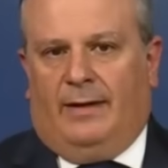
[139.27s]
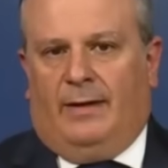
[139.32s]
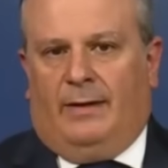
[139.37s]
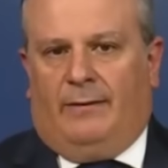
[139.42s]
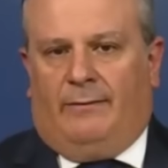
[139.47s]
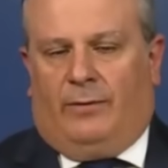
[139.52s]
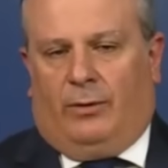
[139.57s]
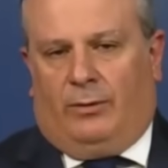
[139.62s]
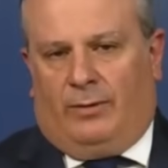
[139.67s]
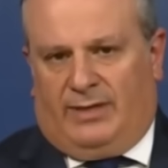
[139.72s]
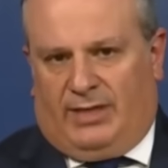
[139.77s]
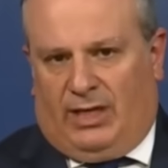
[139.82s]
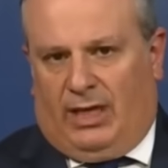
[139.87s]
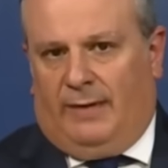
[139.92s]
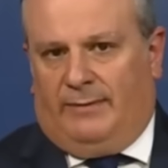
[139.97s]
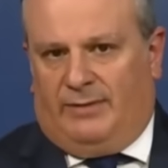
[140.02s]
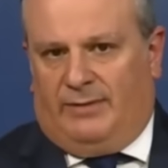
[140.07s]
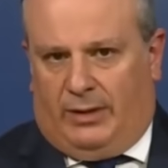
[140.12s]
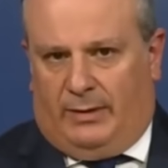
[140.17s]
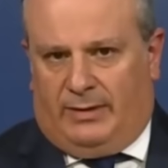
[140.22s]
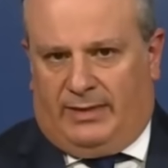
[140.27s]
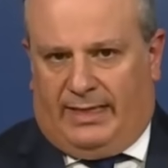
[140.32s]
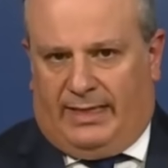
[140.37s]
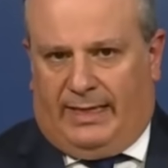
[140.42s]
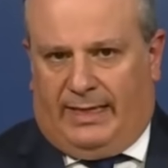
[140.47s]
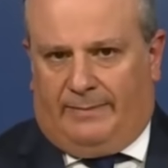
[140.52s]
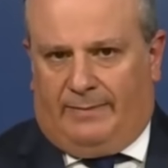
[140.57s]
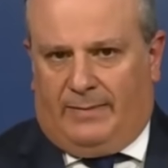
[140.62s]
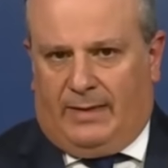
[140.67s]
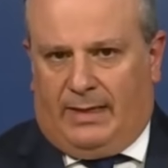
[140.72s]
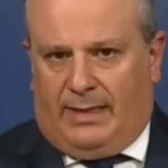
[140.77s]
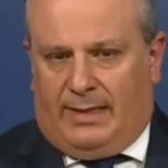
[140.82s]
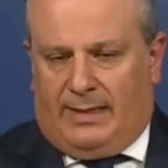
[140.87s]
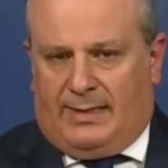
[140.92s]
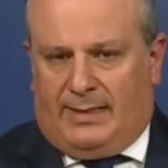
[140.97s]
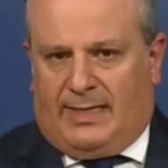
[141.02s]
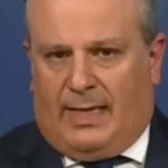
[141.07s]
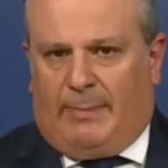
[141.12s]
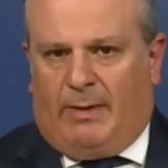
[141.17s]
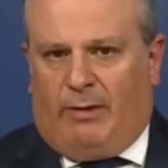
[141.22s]
for reserve duty.
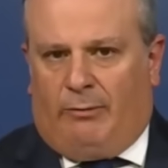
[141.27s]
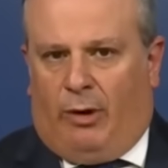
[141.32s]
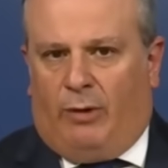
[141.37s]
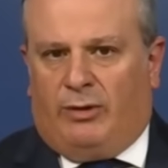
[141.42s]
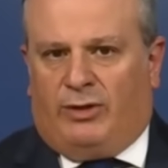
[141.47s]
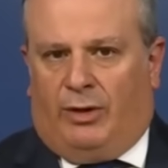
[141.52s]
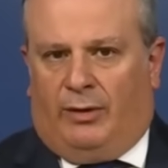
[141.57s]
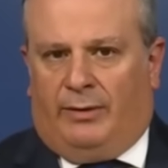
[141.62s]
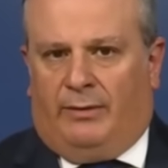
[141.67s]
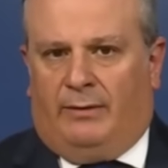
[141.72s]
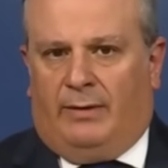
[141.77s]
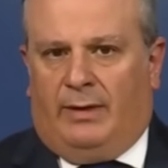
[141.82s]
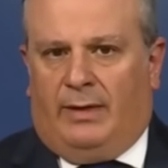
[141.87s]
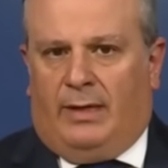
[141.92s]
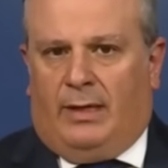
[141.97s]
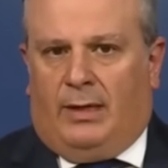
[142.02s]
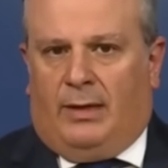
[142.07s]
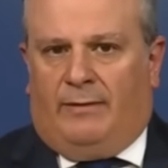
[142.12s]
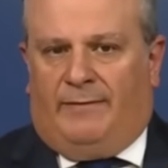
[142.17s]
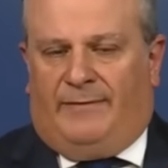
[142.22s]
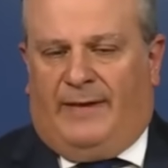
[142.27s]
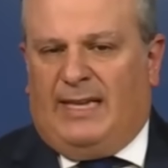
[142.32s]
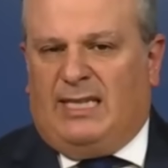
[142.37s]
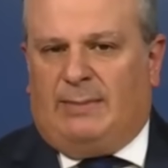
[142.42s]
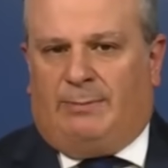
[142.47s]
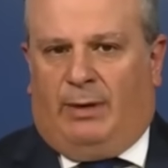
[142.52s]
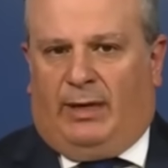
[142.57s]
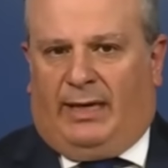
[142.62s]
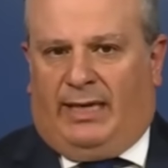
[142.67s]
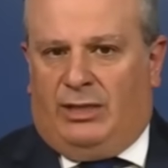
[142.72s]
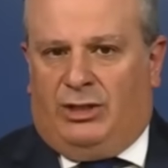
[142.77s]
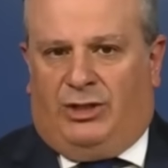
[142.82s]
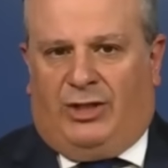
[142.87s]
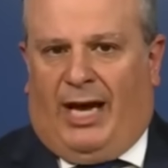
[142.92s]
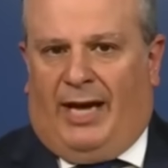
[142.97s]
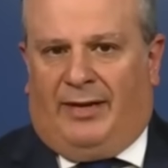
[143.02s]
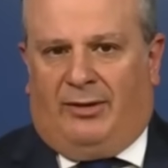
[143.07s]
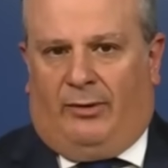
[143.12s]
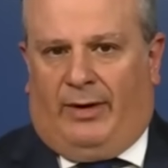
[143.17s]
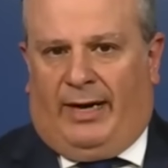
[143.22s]
Sabi wrote on Facebook in
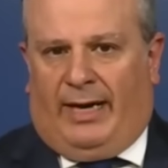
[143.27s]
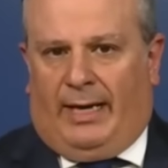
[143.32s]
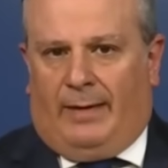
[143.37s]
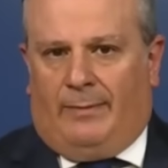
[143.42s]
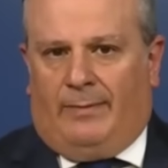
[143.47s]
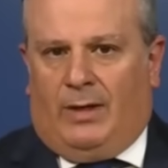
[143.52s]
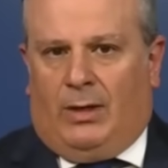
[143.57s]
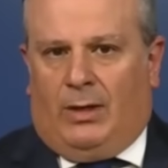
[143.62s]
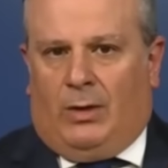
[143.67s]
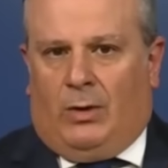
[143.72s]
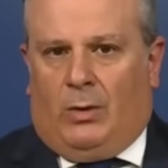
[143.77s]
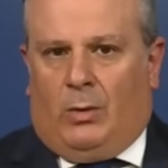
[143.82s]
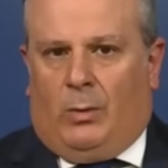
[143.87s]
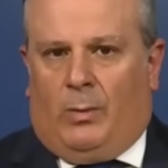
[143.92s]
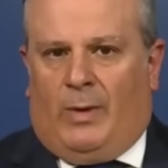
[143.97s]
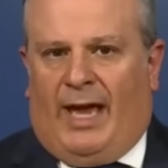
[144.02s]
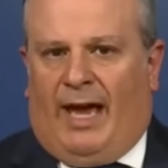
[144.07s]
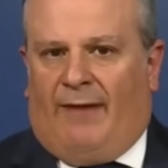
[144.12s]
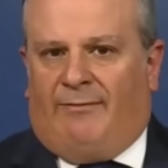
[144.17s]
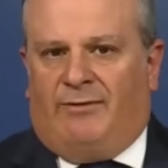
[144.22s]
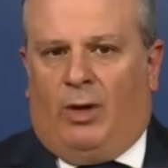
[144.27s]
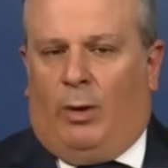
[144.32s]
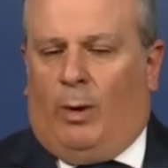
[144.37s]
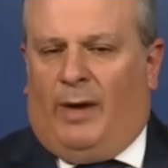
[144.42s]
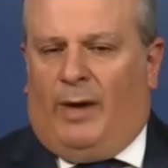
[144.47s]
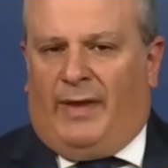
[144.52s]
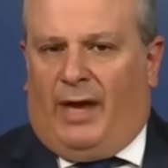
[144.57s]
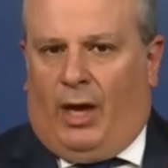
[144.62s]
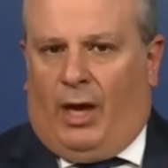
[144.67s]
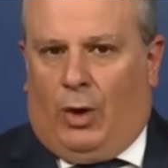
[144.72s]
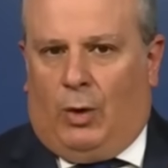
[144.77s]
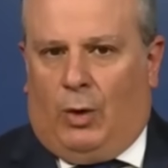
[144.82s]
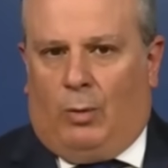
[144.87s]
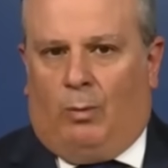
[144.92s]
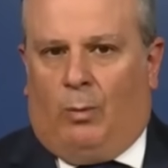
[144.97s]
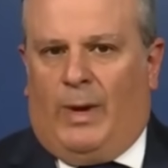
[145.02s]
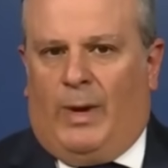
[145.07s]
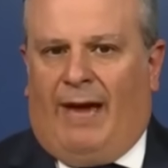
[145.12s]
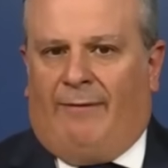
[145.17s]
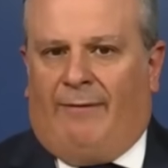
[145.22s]
January, we have no other
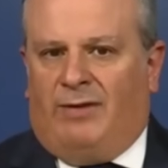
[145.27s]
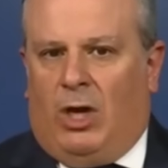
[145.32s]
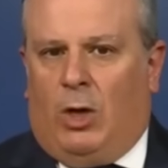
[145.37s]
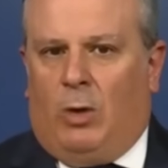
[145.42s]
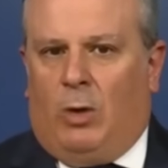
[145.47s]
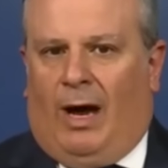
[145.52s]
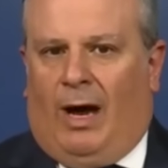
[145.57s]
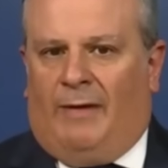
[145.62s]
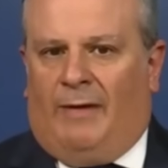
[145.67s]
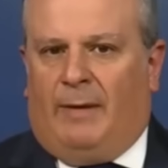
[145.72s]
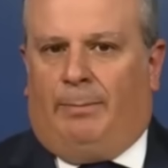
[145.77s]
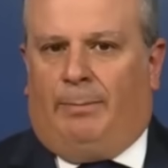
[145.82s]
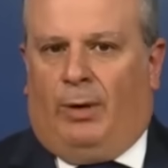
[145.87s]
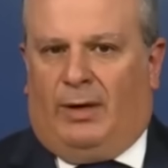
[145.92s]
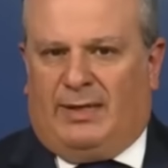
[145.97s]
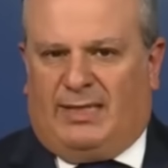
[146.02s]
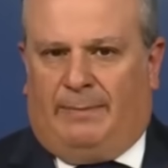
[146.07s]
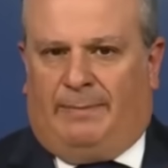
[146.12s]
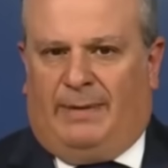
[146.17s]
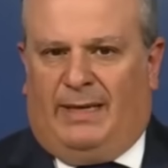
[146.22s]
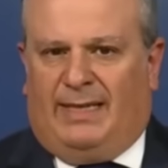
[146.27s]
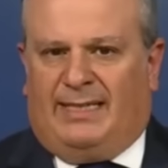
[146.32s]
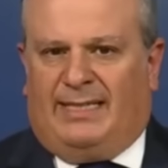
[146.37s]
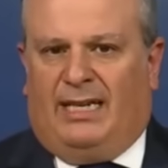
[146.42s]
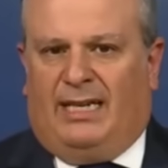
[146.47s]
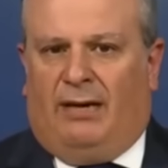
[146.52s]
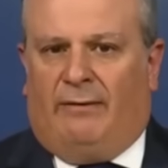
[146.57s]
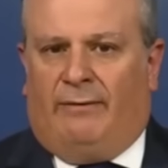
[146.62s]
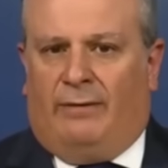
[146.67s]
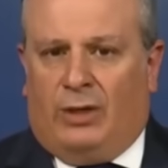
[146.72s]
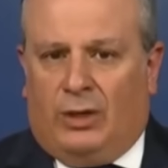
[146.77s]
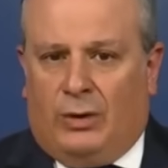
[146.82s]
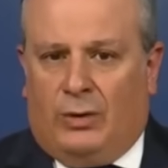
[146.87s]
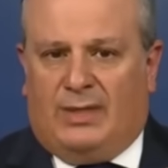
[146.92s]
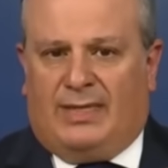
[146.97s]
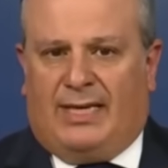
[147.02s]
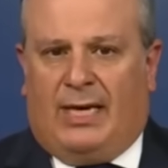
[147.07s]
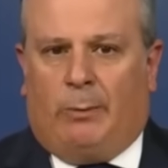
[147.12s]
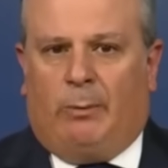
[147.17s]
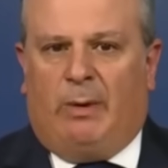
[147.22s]
home, we have no other possibility of
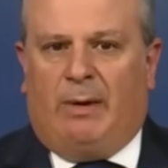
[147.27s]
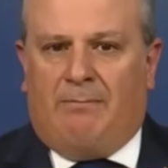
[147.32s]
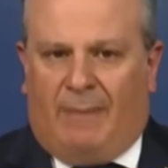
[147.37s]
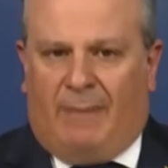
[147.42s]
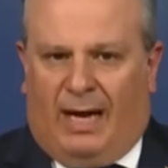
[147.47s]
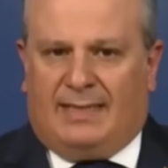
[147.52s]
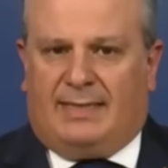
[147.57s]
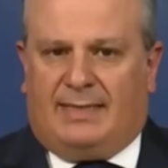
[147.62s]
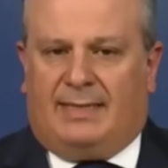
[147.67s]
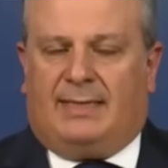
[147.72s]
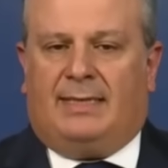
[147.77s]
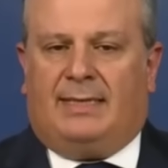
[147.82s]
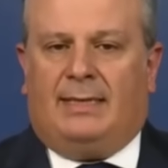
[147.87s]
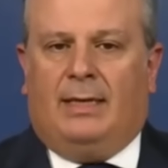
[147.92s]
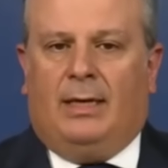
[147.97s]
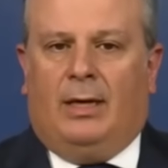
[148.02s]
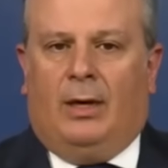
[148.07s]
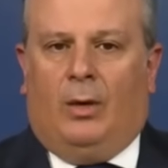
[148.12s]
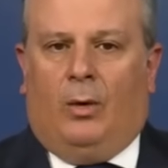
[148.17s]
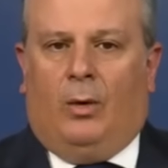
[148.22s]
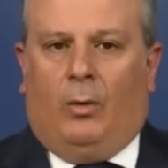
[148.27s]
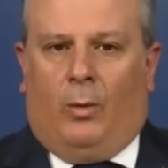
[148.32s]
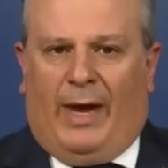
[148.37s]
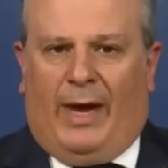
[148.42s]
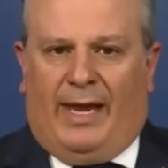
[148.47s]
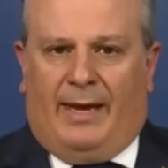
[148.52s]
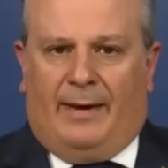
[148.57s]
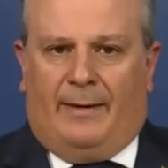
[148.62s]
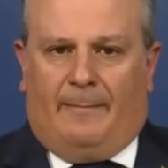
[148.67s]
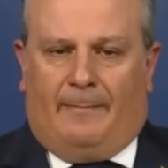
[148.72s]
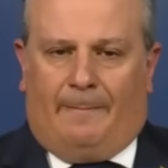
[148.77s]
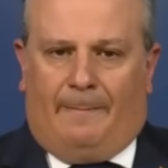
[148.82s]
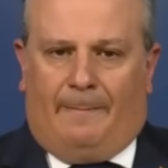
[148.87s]
losing, we must win.